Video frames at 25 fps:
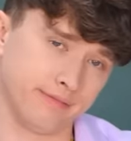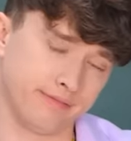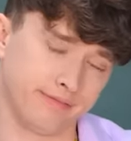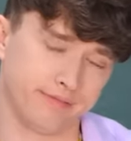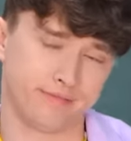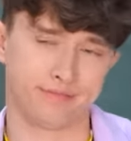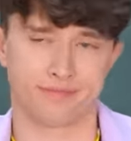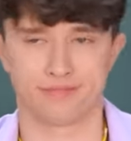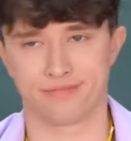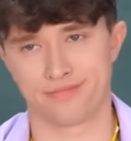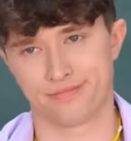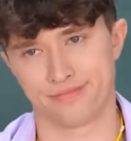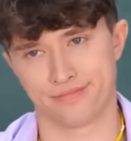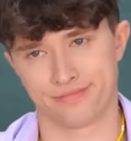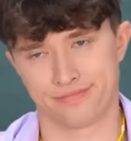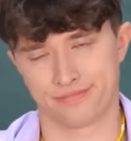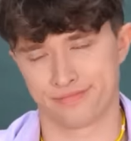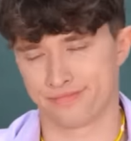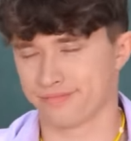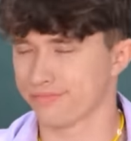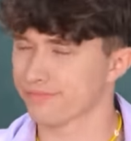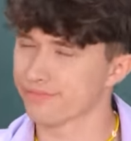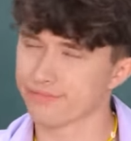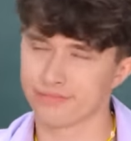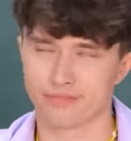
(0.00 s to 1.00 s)
You're so
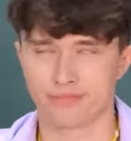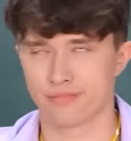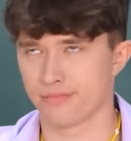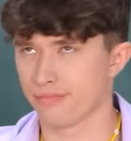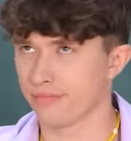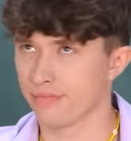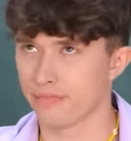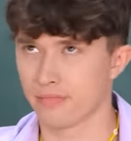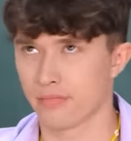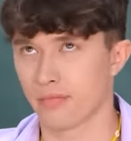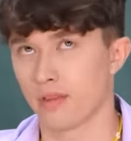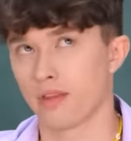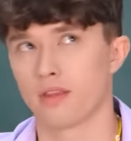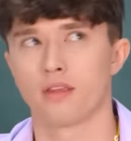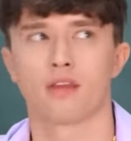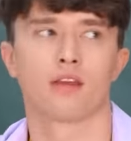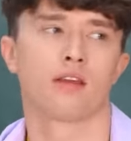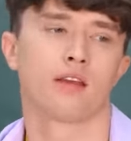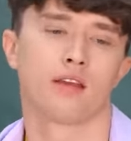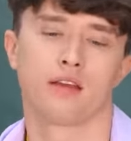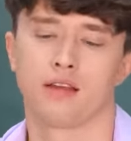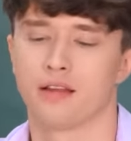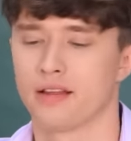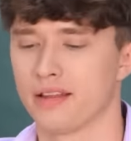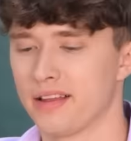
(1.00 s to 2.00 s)
immature. Now
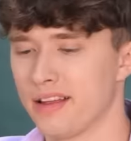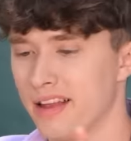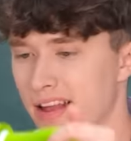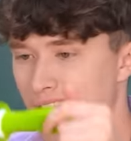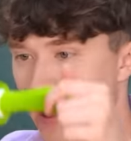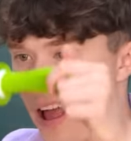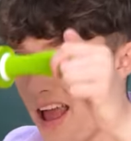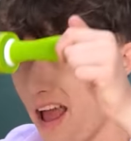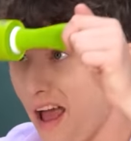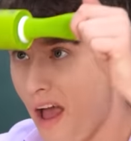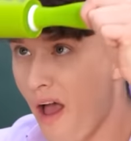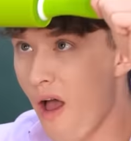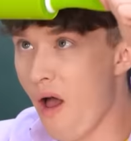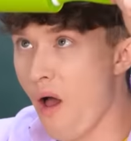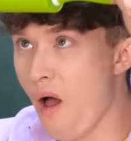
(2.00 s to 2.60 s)
watch this.